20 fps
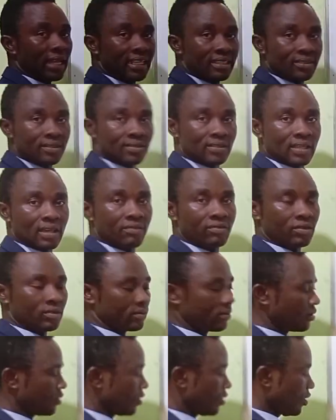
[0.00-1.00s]

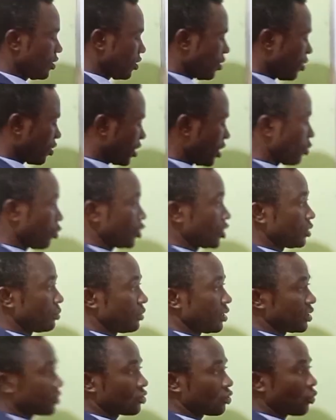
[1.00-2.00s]
37. Okay, which
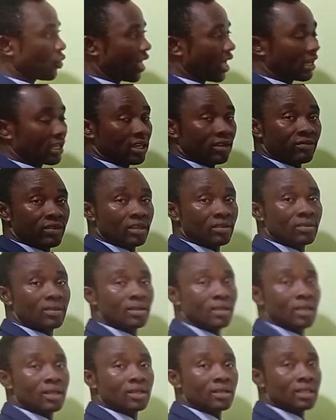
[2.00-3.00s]
means we are
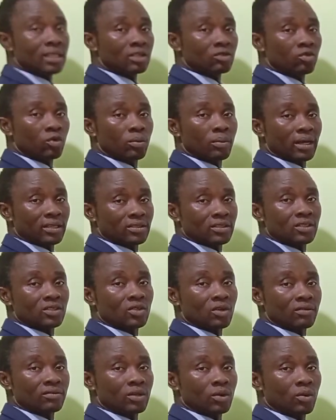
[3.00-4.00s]
given the two
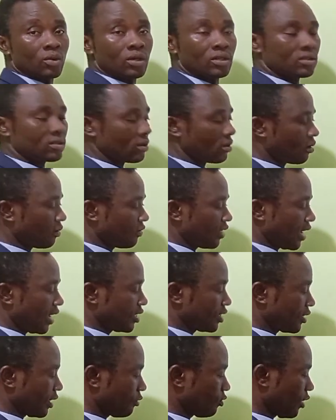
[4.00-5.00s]
masses of the what? Of the
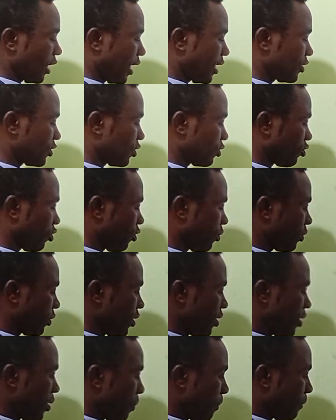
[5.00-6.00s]
isotope.
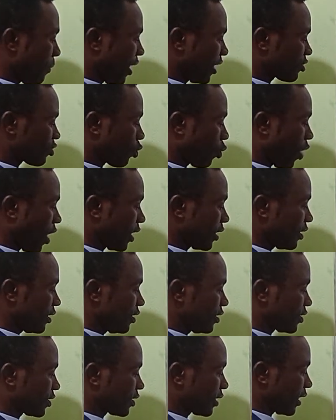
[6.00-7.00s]
Mass
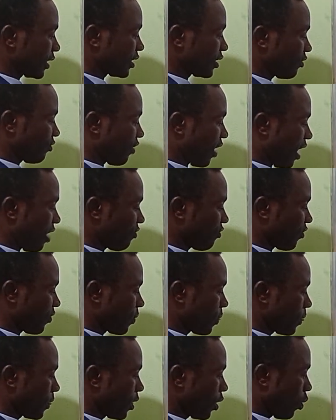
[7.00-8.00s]
1 is 35,
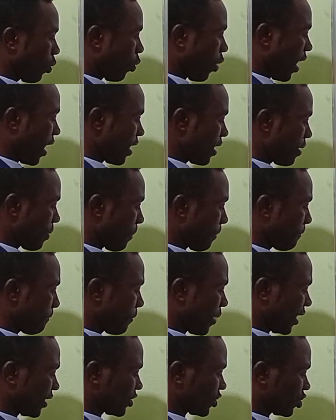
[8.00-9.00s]
while
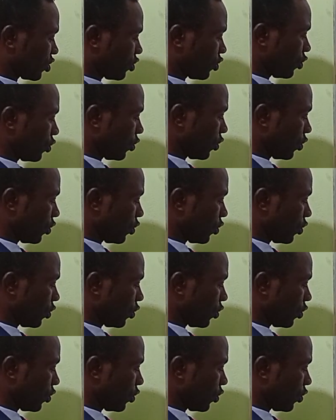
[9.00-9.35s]
mass